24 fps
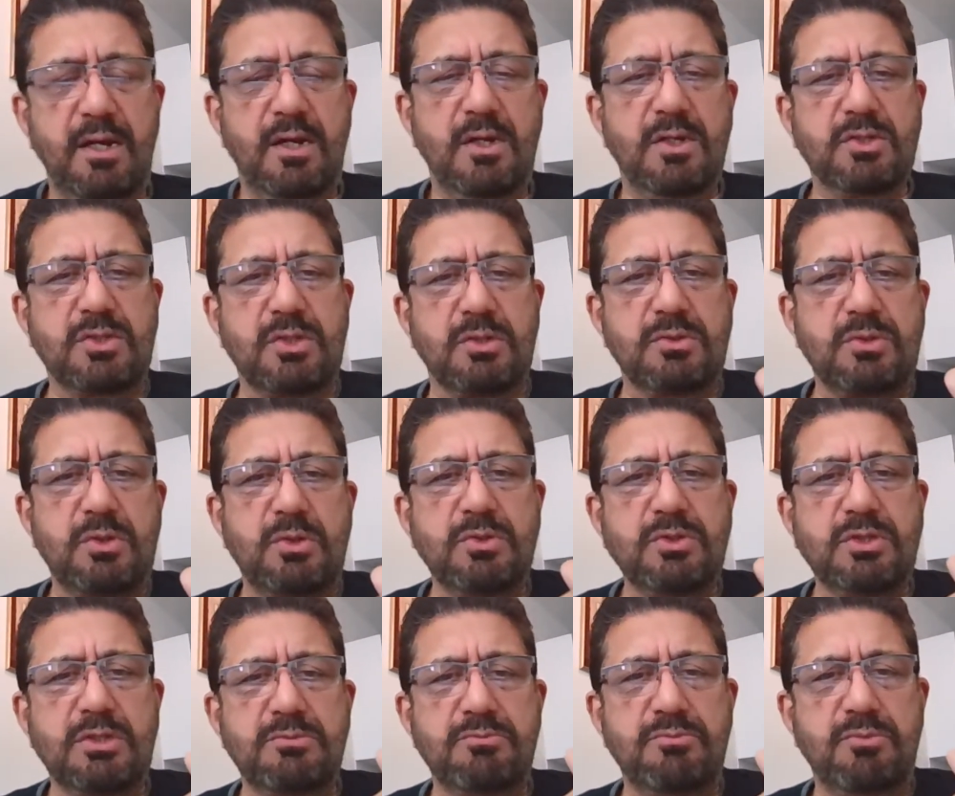So
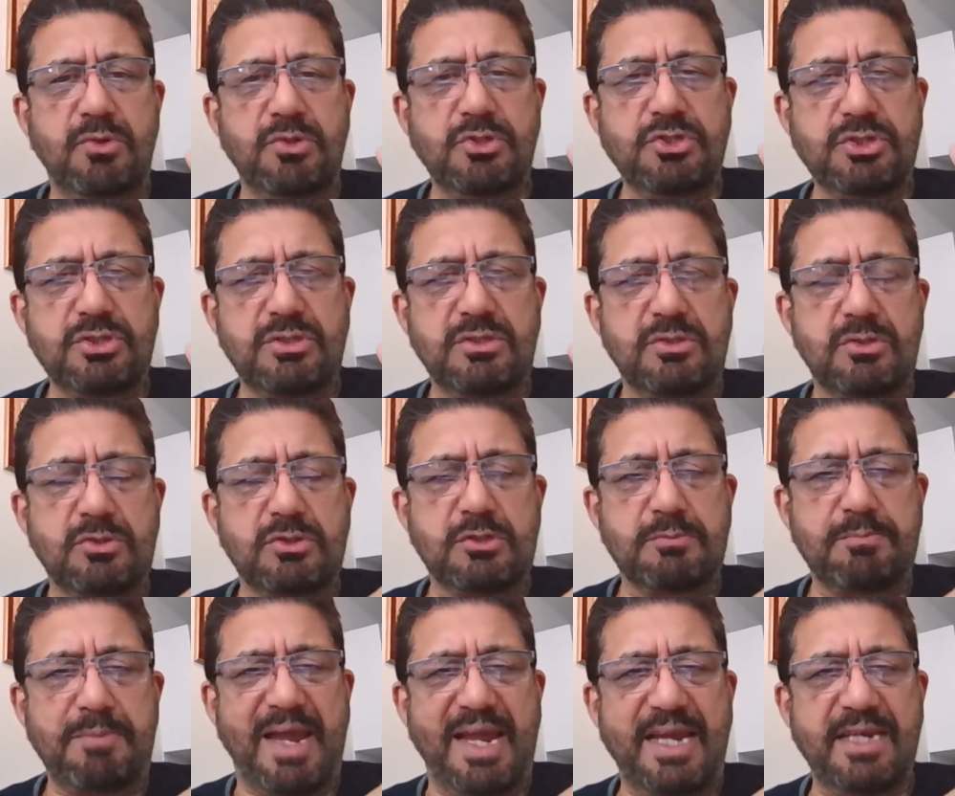those emotions,
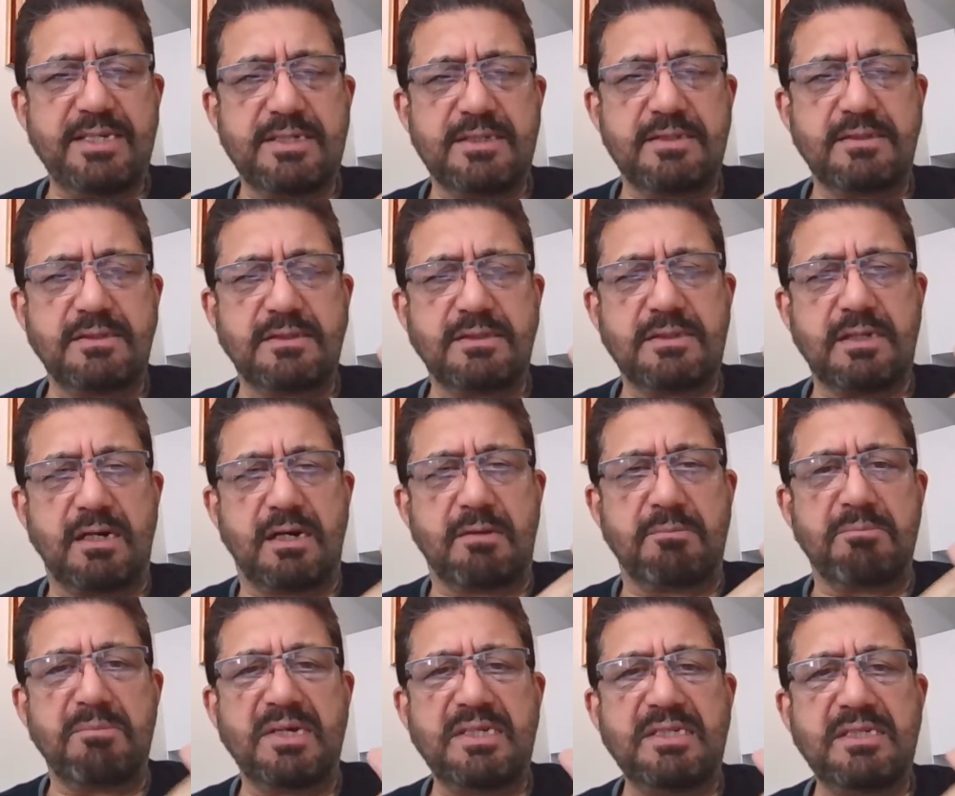those passions
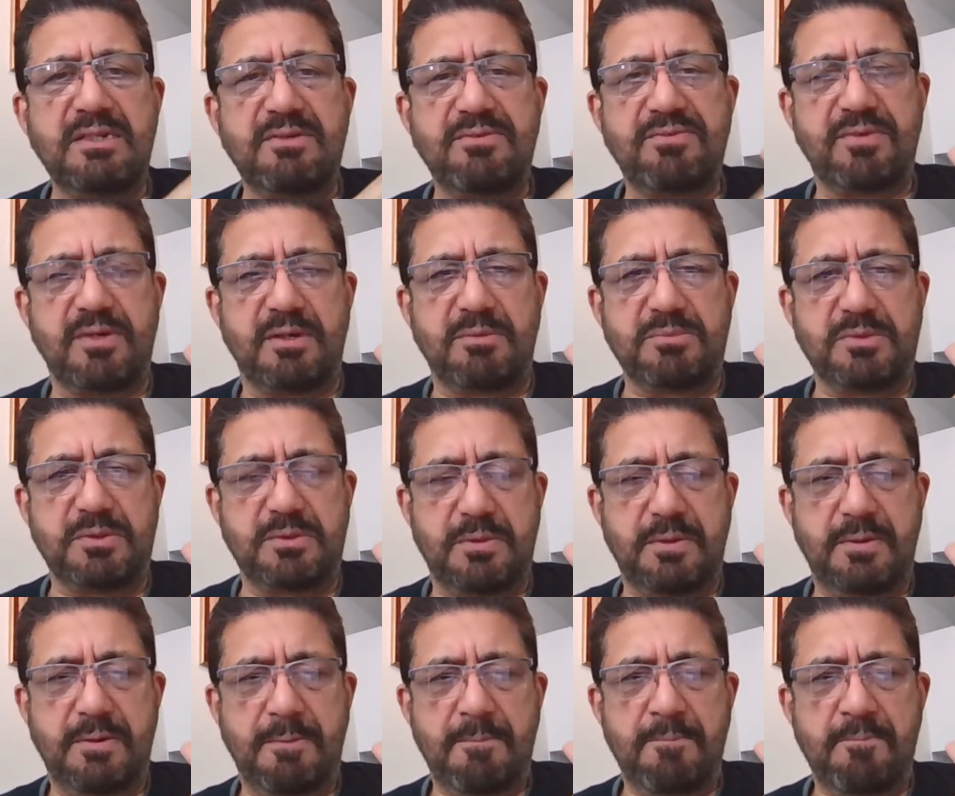are measured from
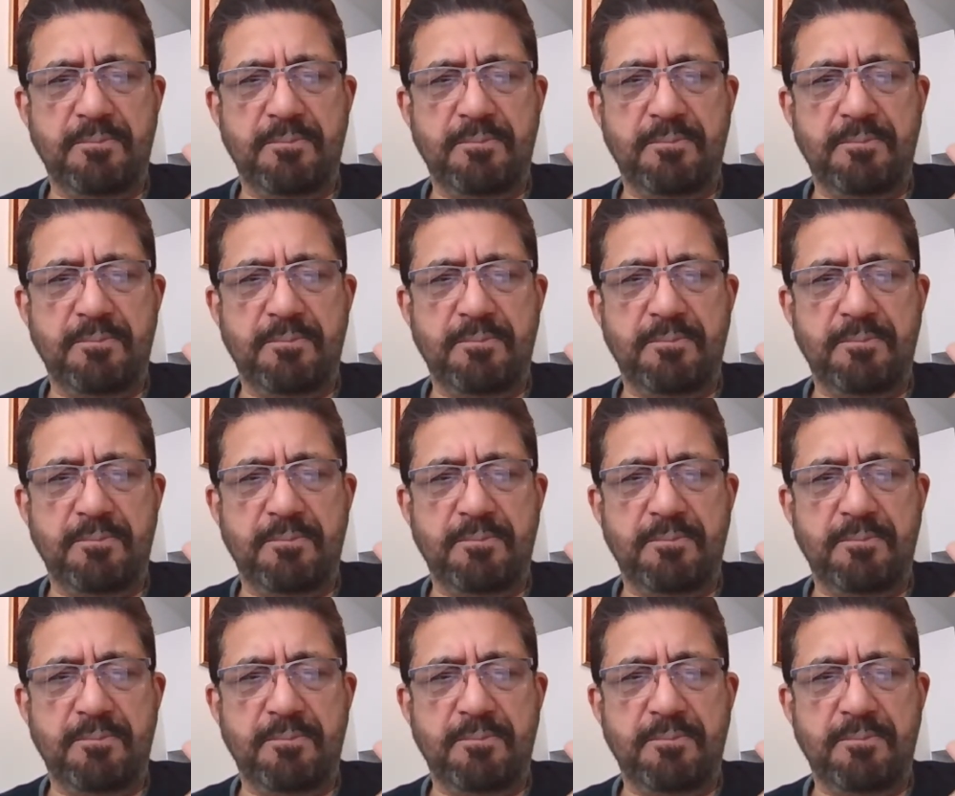your